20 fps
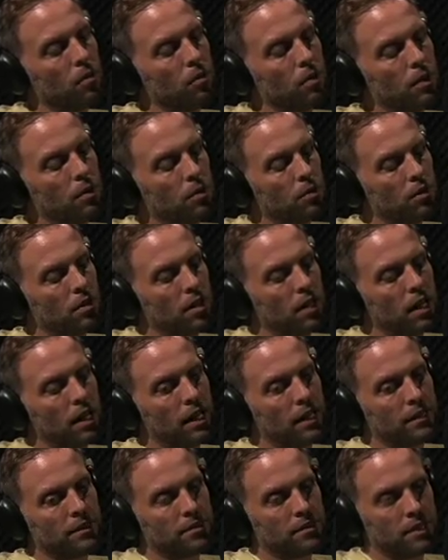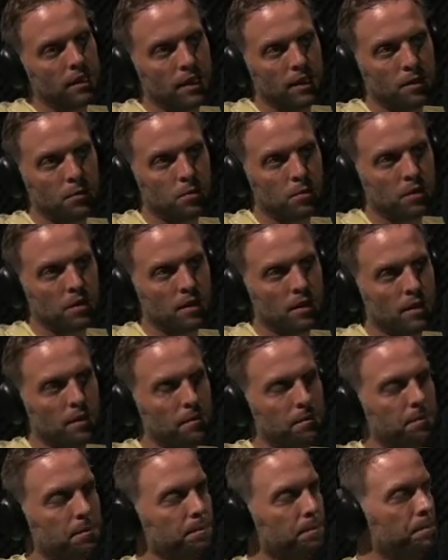we were on stage one
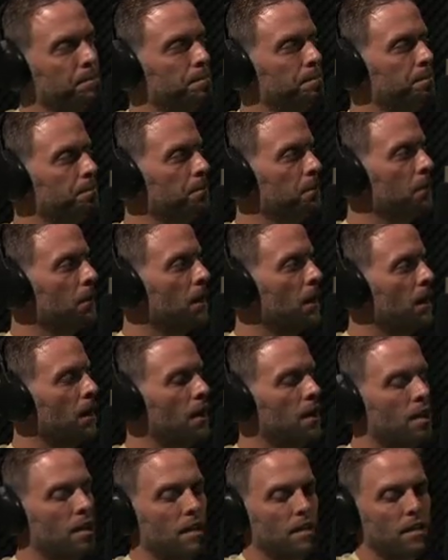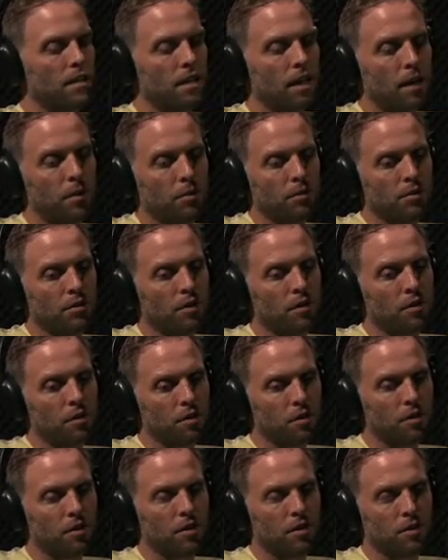night, and I was the
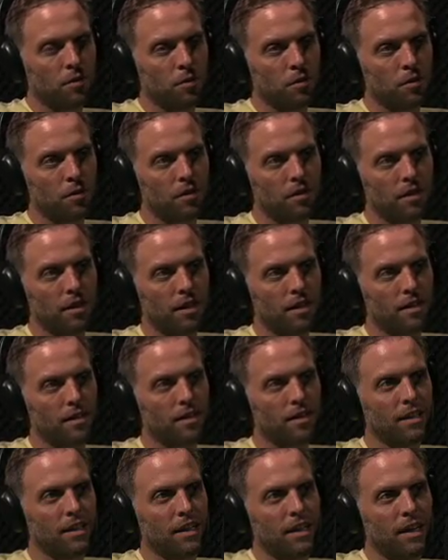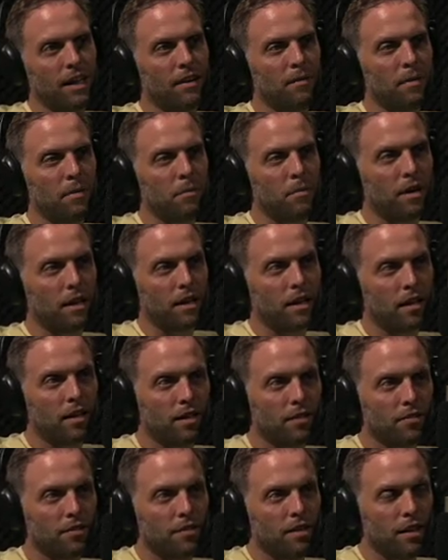third in the order that night. And I remember I
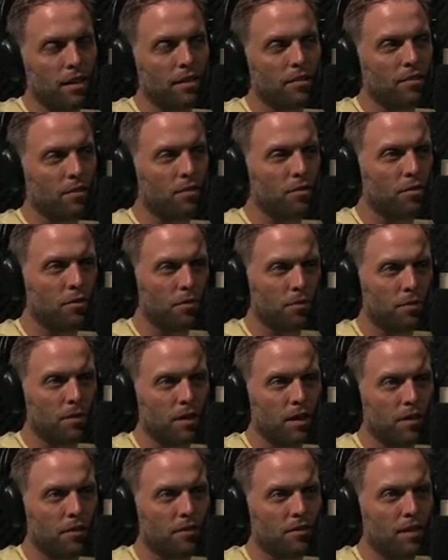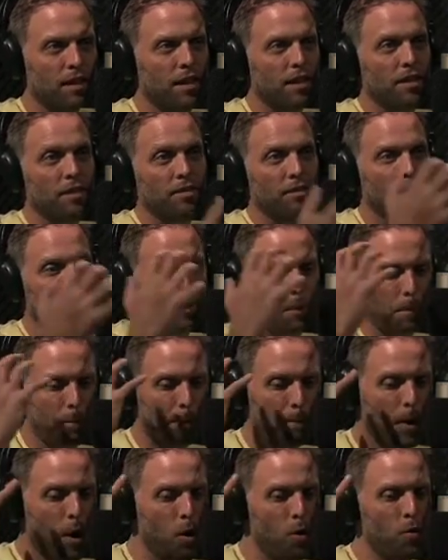got off stage, and as soon as we got off stage, it's like
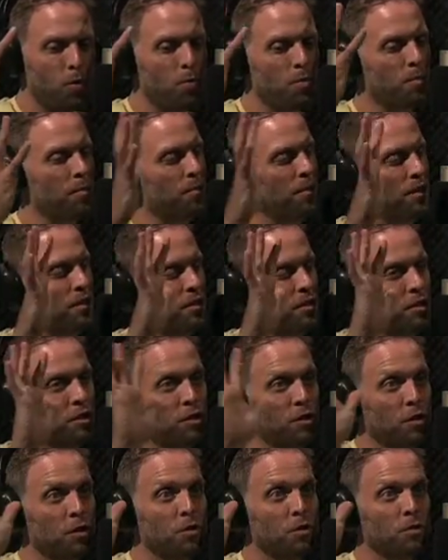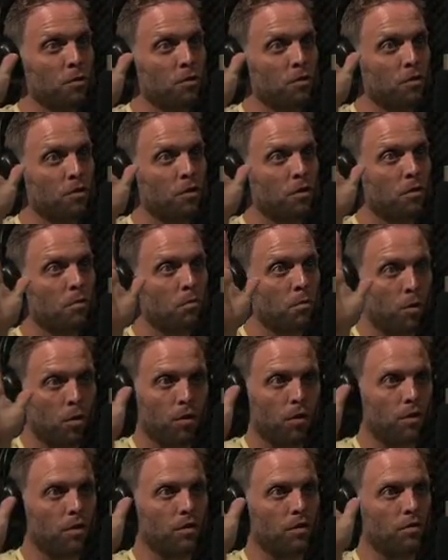boom, this huge
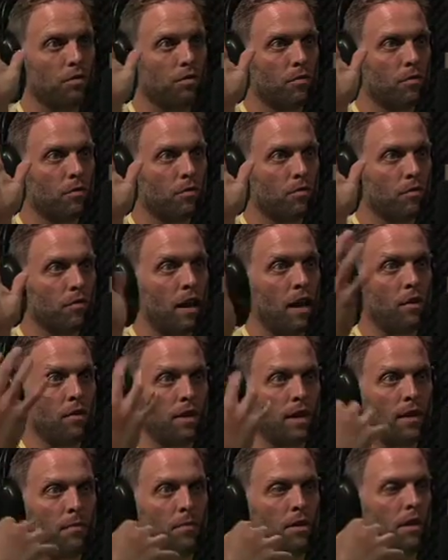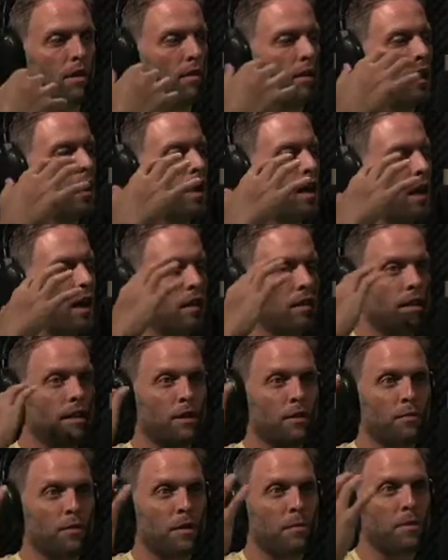mortar round came in and
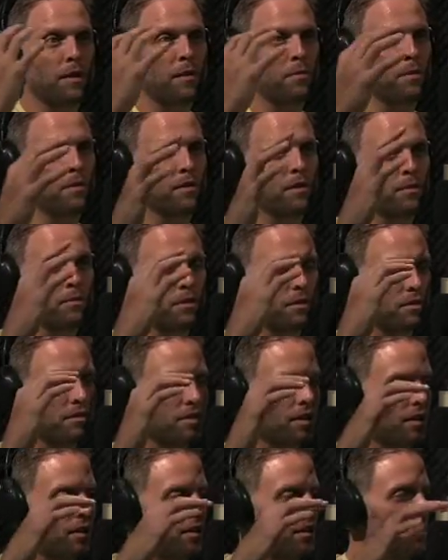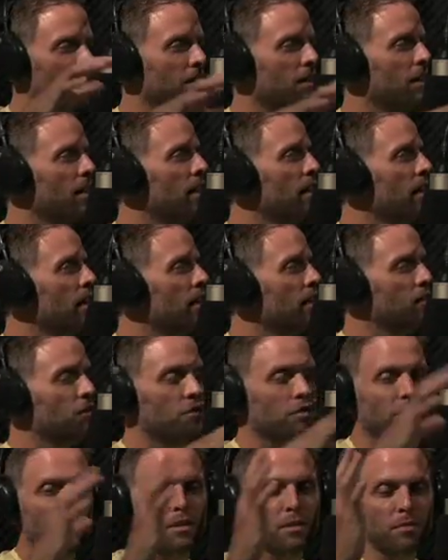landed right by the building we were standing in.
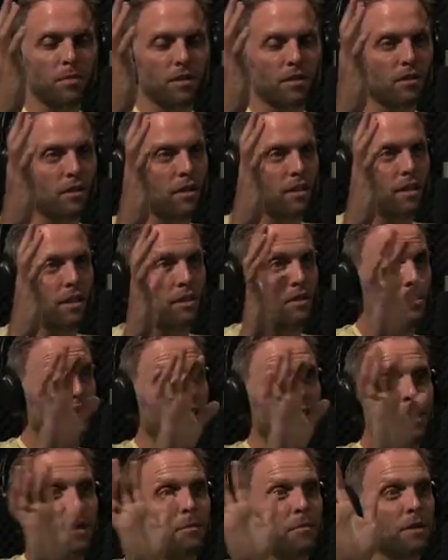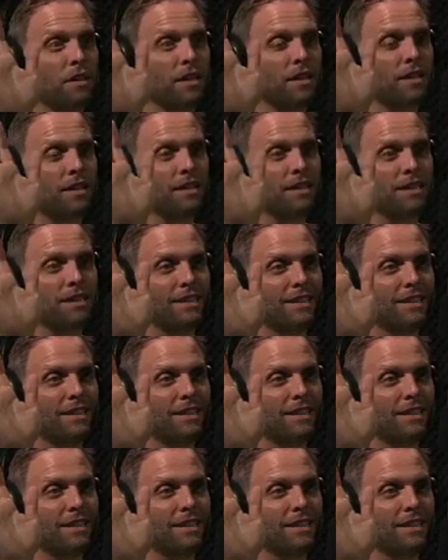Shook the building and scared me.